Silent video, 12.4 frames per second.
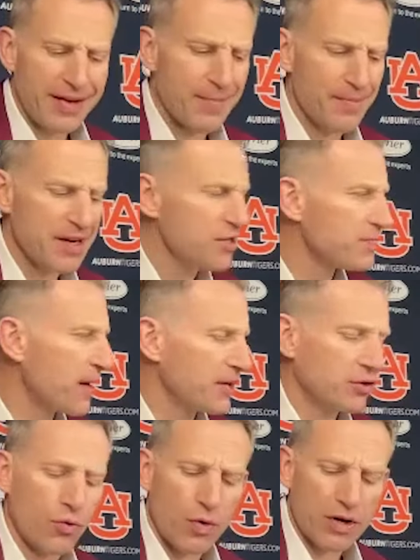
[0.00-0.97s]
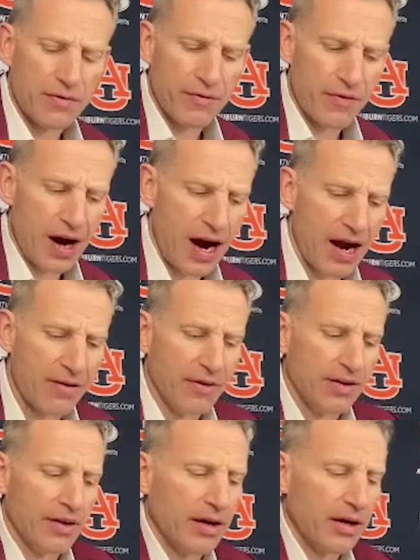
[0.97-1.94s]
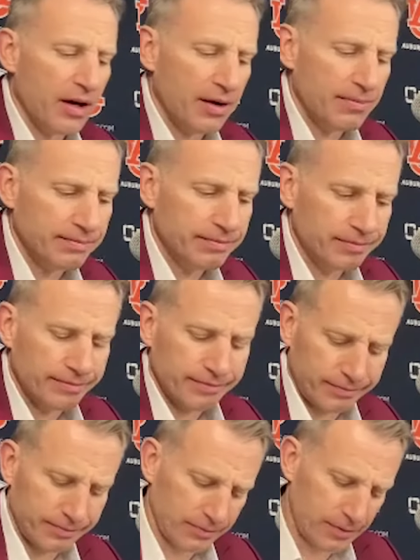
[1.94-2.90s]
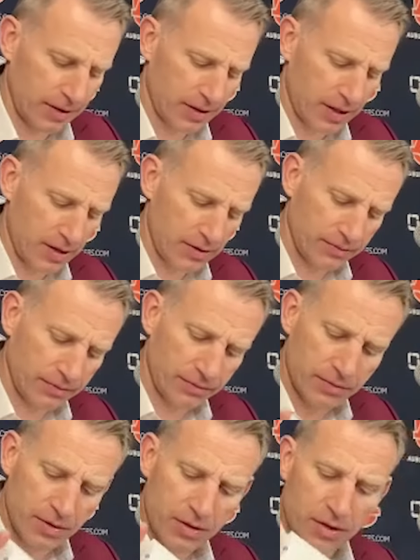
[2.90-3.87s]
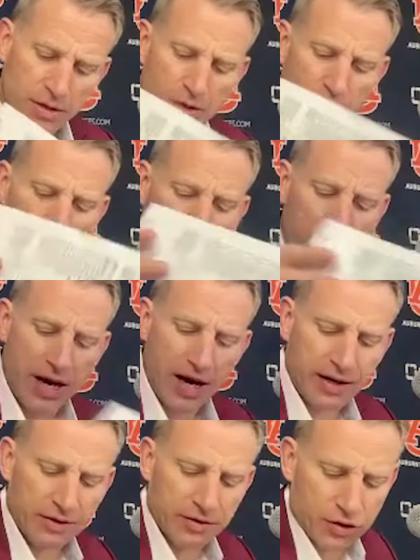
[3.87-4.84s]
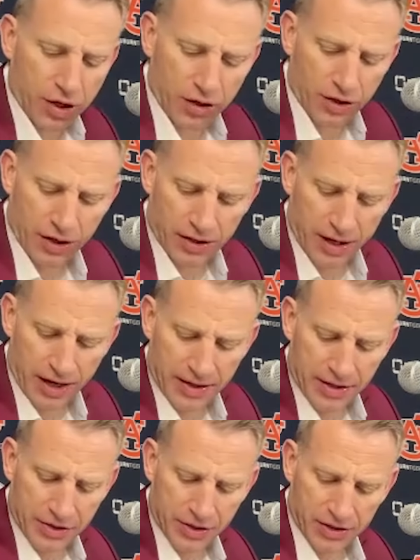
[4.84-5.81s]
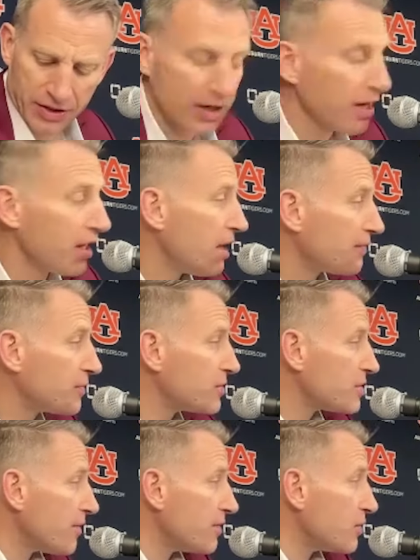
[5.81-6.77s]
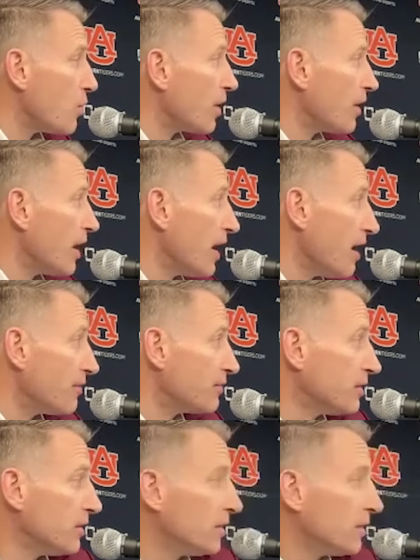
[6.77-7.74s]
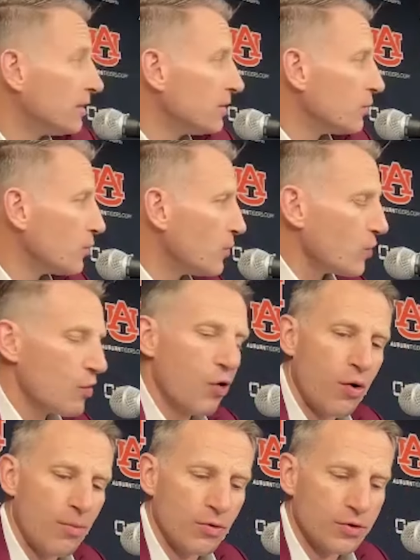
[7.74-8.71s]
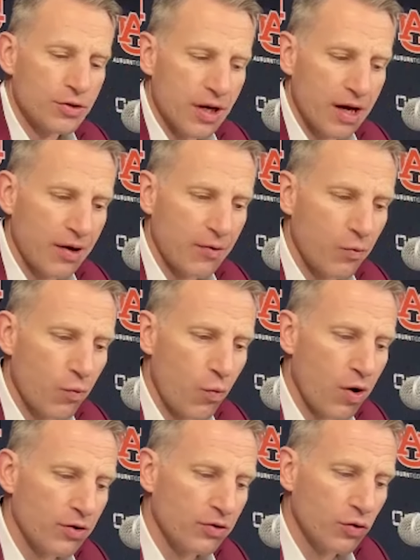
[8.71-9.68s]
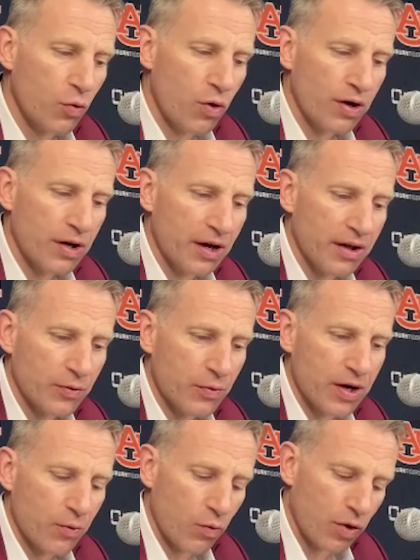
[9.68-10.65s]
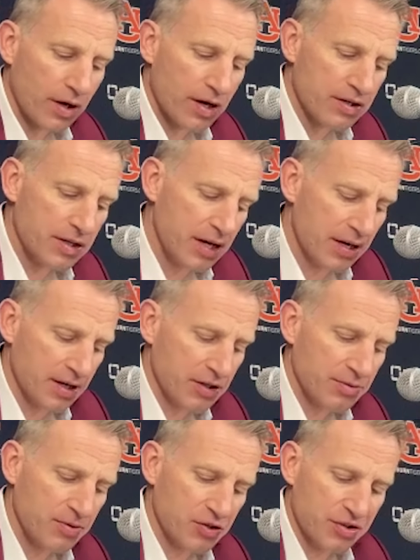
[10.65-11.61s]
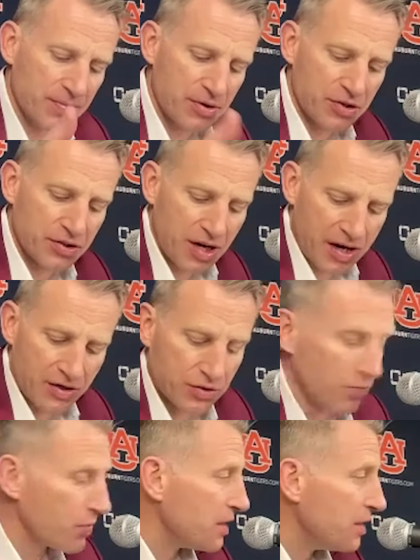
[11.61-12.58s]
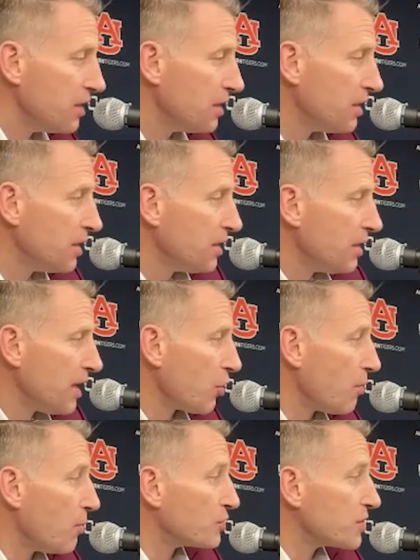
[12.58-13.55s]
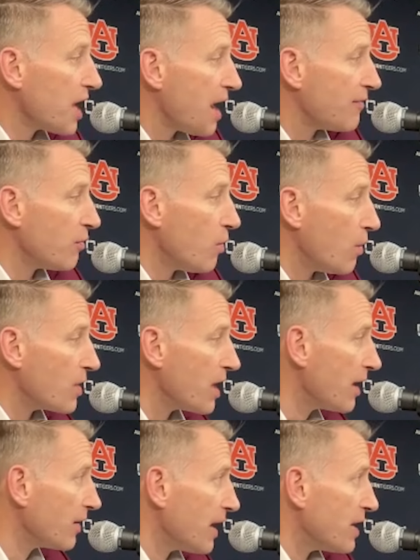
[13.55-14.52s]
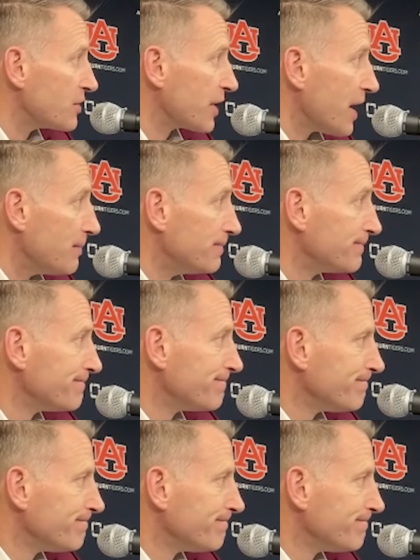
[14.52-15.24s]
They beat us by 25. Um, I got it. We had it started at 96 and a half to 71 and a half. We, we almost had 120. I think we had 118 against Mississippi State. So we had almost half of what we had last game.